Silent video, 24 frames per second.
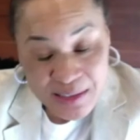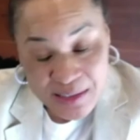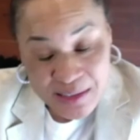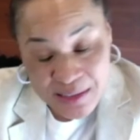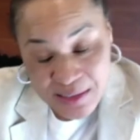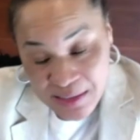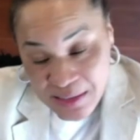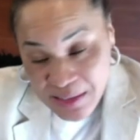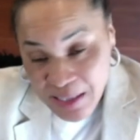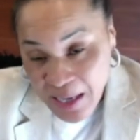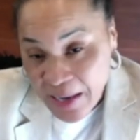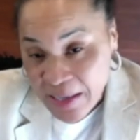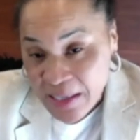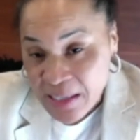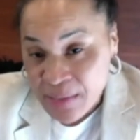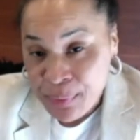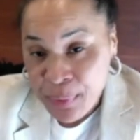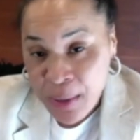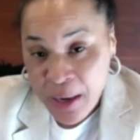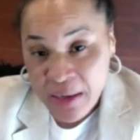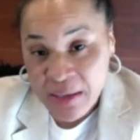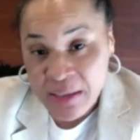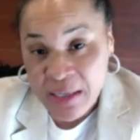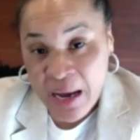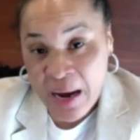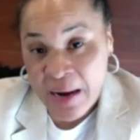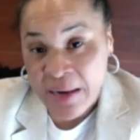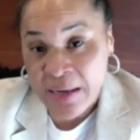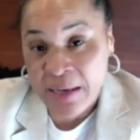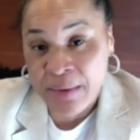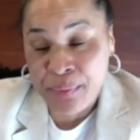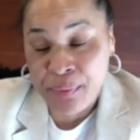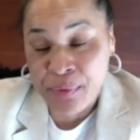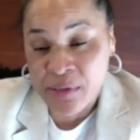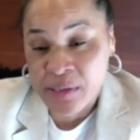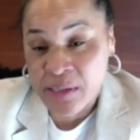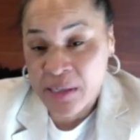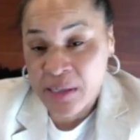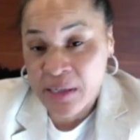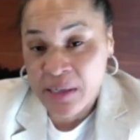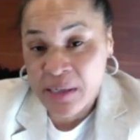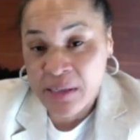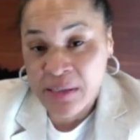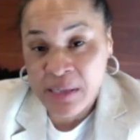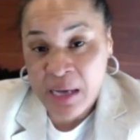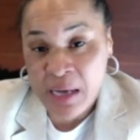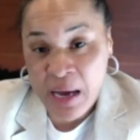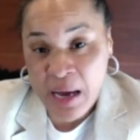90, 90% of
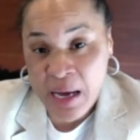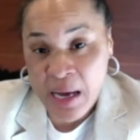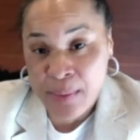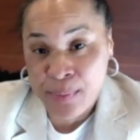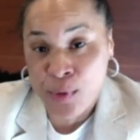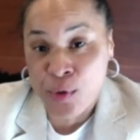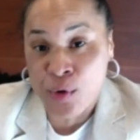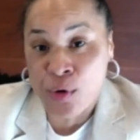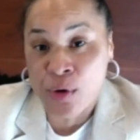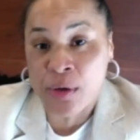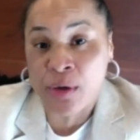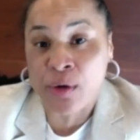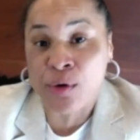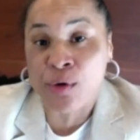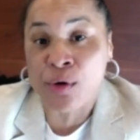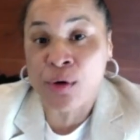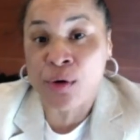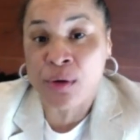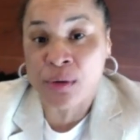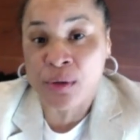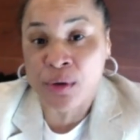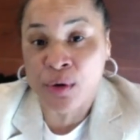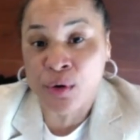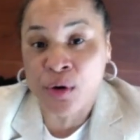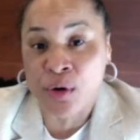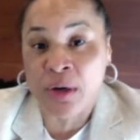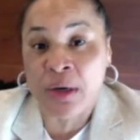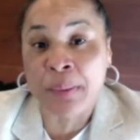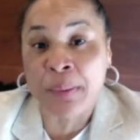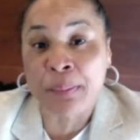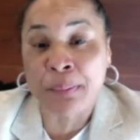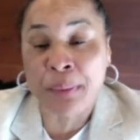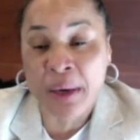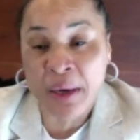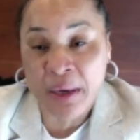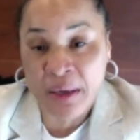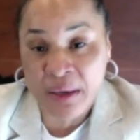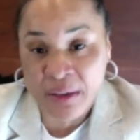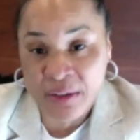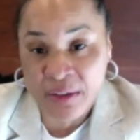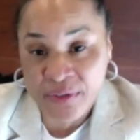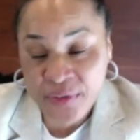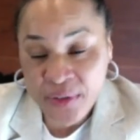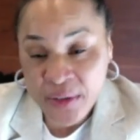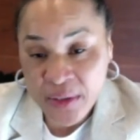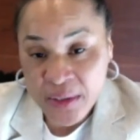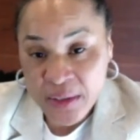the time or, or, or above,